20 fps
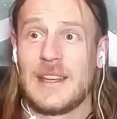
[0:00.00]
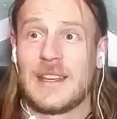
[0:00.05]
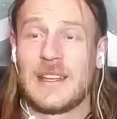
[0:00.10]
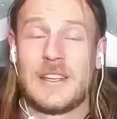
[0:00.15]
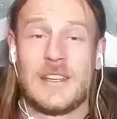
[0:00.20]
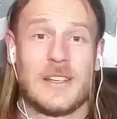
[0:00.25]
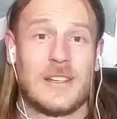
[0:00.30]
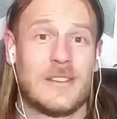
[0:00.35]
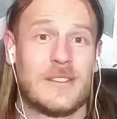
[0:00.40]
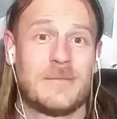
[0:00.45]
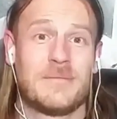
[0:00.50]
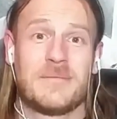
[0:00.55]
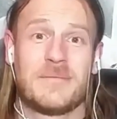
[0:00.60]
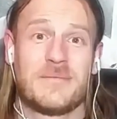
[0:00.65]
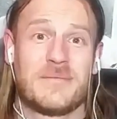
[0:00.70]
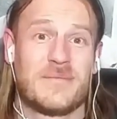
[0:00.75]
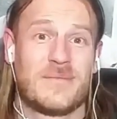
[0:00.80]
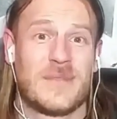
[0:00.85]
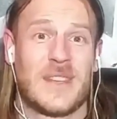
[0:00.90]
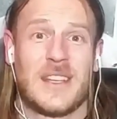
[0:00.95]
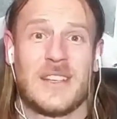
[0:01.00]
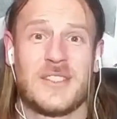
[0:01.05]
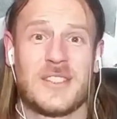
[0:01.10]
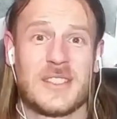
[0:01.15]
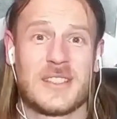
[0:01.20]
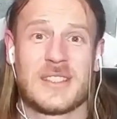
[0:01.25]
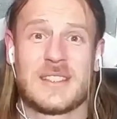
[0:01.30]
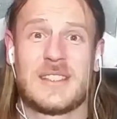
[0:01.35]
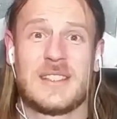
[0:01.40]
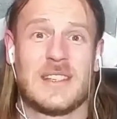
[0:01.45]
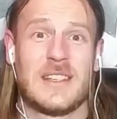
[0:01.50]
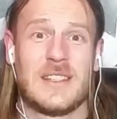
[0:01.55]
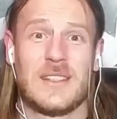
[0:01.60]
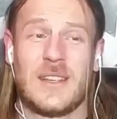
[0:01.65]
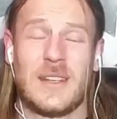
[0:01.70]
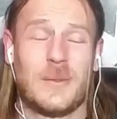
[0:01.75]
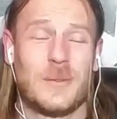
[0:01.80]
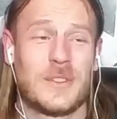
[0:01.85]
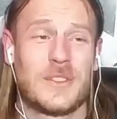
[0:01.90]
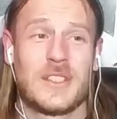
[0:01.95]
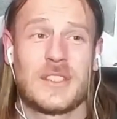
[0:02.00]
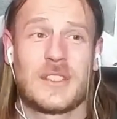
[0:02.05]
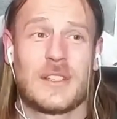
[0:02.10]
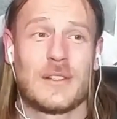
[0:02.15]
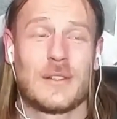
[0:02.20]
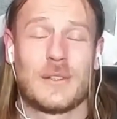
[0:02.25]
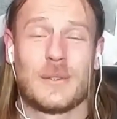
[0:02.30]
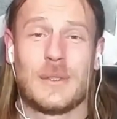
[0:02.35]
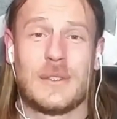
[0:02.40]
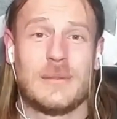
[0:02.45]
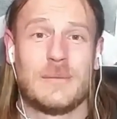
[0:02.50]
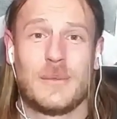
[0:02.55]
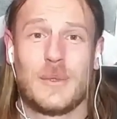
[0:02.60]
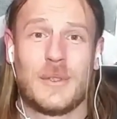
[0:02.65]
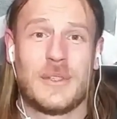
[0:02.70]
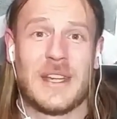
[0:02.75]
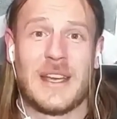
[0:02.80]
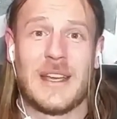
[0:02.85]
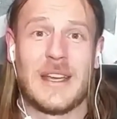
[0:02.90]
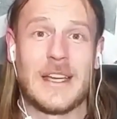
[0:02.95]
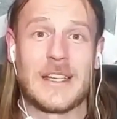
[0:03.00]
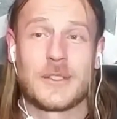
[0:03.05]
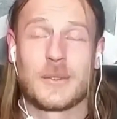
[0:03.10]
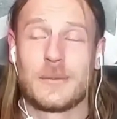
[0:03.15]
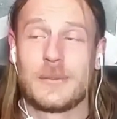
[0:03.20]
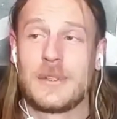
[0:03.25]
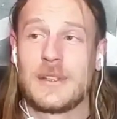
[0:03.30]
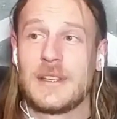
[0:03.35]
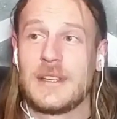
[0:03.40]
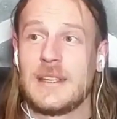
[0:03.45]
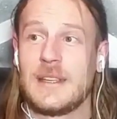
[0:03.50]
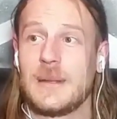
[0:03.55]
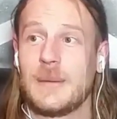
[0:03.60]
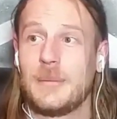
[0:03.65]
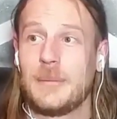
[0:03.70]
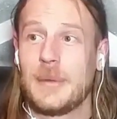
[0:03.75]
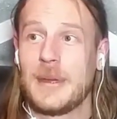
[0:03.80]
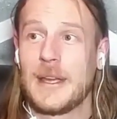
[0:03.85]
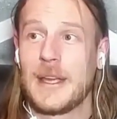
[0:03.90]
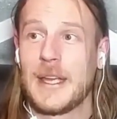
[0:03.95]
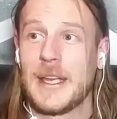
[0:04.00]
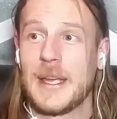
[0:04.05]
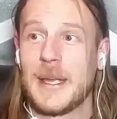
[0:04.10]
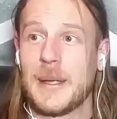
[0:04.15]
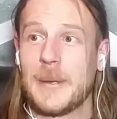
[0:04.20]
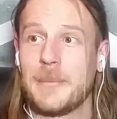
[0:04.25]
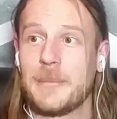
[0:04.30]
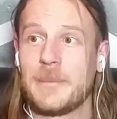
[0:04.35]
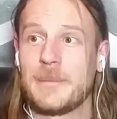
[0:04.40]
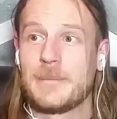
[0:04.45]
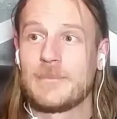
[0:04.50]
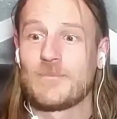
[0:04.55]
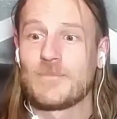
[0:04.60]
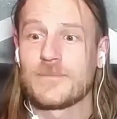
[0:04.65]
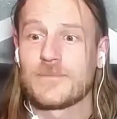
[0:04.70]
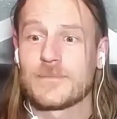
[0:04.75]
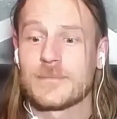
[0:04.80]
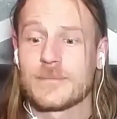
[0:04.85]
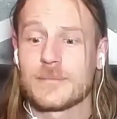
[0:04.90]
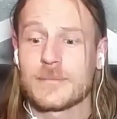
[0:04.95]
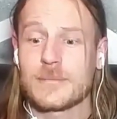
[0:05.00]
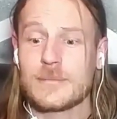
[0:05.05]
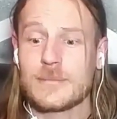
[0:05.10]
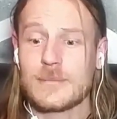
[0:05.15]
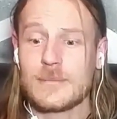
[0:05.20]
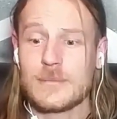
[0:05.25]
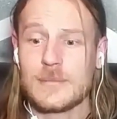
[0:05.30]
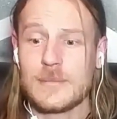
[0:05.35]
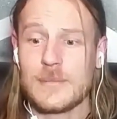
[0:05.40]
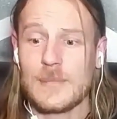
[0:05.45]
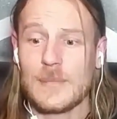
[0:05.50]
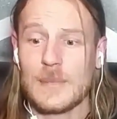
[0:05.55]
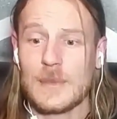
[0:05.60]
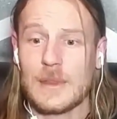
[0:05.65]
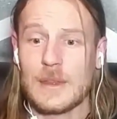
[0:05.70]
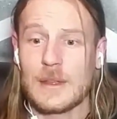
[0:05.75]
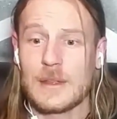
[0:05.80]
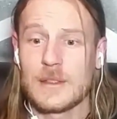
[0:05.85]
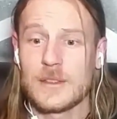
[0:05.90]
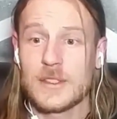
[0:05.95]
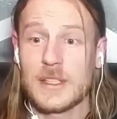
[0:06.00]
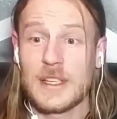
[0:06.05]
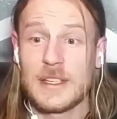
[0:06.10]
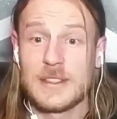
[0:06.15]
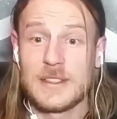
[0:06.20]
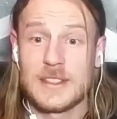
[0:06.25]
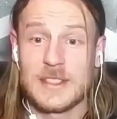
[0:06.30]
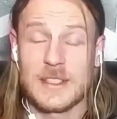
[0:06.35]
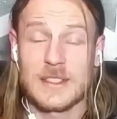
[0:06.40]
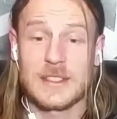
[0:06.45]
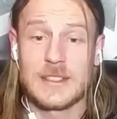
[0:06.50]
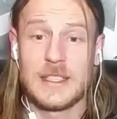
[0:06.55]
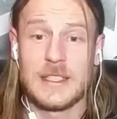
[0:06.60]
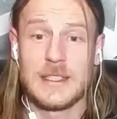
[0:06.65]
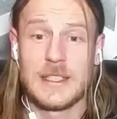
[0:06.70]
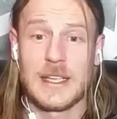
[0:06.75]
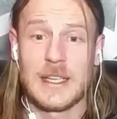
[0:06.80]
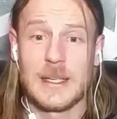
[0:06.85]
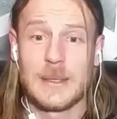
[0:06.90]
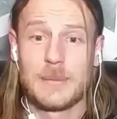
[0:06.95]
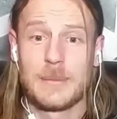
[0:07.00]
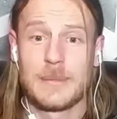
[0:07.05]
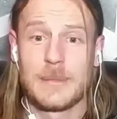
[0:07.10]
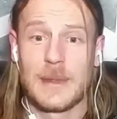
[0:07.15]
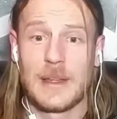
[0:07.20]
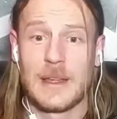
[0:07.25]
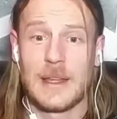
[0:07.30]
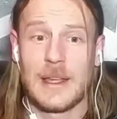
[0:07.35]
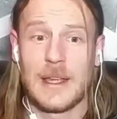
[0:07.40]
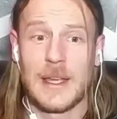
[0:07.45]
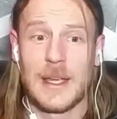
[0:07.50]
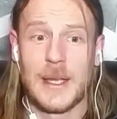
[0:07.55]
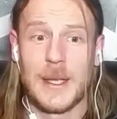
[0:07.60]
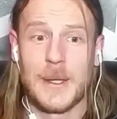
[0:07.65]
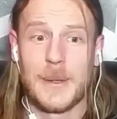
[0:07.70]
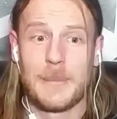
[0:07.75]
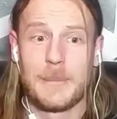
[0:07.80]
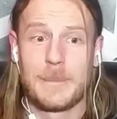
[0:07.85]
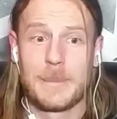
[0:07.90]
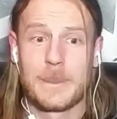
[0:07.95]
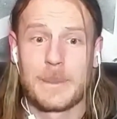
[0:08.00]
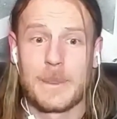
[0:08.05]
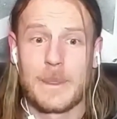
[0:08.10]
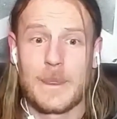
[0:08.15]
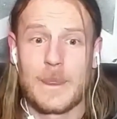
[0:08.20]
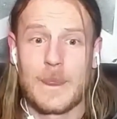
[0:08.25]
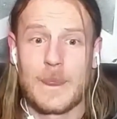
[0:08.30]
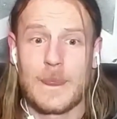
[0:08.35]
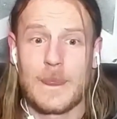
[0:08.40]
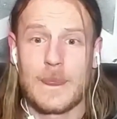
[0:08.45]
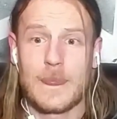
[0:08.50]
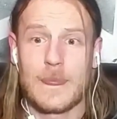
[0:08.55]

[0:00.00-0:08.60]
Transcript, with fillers: yeah, it just it, it was just a load load of hassle really. But um, so then sixteen came. Um,